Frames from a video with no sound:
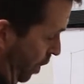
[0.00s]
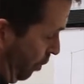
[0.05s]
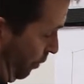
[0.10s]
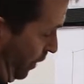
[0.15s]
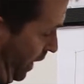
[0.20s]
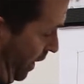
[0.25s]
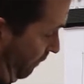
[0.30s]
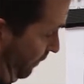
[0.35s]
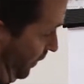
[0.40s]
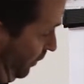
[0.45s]
We
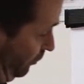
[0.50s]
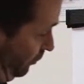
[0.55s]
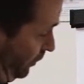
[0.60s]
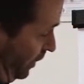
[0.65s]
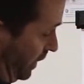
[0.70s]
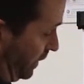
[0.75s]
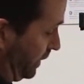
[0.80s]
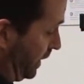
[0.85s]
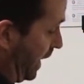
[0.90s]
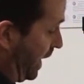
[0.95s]
have this
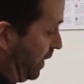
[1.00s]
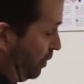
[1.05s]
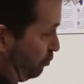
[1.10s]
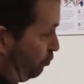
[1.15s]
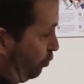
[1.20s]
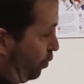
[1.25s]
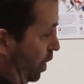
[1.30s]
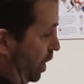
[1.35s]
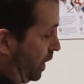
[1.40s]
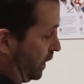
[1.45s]
10 gauge
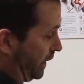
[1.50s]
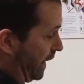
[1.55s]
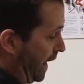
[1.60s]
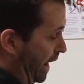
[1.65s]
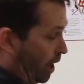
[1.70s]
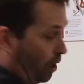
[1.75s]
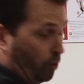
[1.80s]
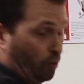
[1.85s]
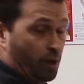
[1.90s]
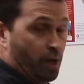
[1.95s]
run
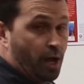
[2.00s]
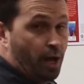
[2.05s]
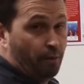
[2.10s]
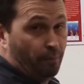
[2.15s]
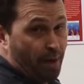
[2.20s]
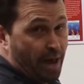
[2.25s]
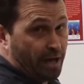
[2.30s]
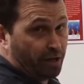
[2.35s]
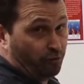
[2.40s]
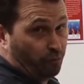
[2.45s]
out,
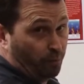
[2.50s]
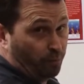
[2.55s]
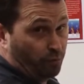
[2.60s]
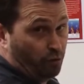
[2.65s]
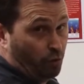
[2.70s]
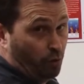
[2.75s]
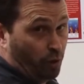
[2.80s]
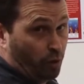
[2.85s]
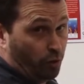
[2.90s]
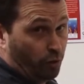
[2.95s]
maximum
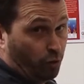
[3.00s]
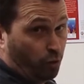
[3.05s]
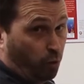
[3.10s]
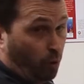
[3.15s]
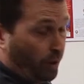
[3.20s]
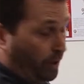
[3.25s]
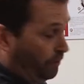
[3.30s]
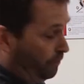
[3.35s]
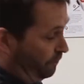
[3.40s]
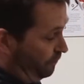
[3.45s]

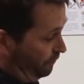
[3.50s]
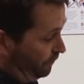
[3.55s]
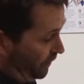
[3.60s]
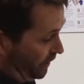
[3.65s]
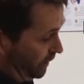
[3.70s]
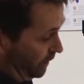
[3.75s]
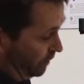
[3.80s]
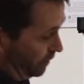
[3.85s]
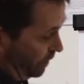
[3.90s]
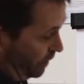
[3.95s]
220
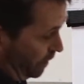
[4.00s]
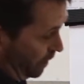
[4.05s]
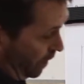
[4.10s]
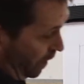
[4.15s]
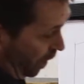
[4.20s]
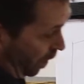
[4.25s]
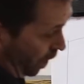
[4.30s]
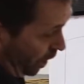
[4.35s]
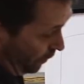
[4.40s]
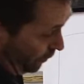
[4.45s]
feet.
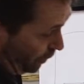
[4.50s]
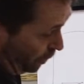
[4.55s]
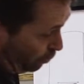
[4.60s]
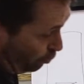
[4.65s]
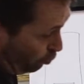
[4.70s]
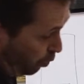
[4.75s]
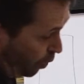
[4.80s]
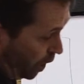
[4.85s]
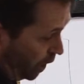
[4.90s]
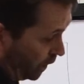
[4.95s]
On
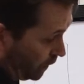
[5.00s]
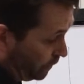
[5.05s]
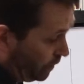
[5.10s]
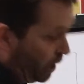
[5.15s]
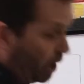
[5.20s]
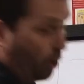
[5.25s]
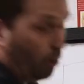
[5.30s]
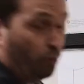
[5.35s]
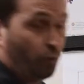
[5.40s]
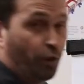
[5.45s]
this one,
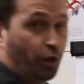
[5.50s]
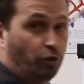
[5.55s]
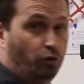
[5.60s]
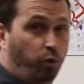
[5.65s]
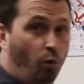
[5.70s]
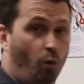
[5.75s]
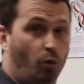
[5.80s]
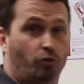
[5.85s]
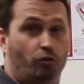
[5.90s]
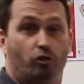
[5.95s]
the
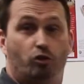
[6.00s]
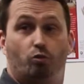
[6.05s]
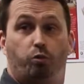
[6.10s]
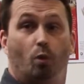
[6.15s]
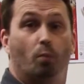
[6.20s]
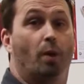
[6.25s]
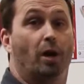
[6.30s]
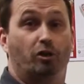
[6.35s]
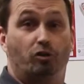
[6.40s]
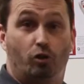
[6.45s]
torches were
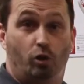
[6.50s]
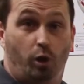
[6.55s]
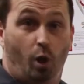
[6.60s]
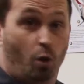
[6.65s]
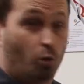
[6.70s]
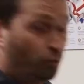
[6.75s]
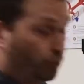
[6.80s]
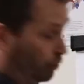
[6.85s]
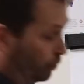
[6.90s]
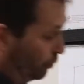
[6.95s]
much
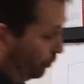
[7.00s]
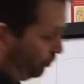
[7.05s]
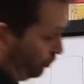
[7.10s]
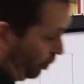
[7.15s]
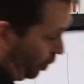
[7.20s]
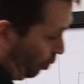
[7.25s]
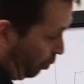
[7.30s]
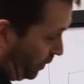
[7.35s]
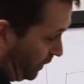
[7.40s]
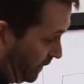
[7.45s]
closer,
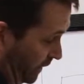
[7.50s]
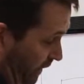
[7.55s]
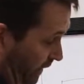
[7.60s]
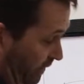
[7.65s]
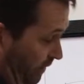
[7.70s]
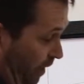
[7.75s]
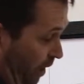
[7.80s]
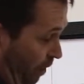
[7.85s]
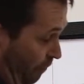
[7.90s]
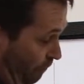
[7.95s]
so we did
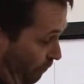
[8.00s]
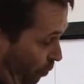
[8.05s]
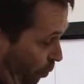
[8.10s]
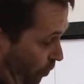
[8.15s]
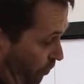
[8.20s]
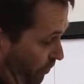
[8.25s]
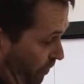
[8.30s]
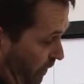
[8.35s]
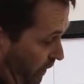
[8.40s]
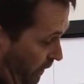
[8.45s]
a
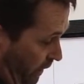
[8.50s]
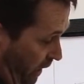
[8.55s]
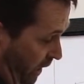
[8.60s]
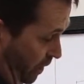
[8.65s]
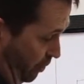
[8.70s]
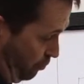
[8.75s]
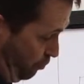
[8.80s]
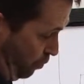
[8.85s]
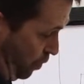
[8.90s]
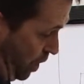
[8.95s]
14
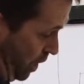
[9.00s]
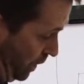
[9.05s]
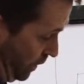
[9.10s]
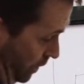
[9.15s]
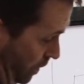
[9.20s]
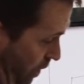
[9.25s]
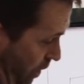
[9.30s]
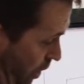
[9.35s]
gauge run.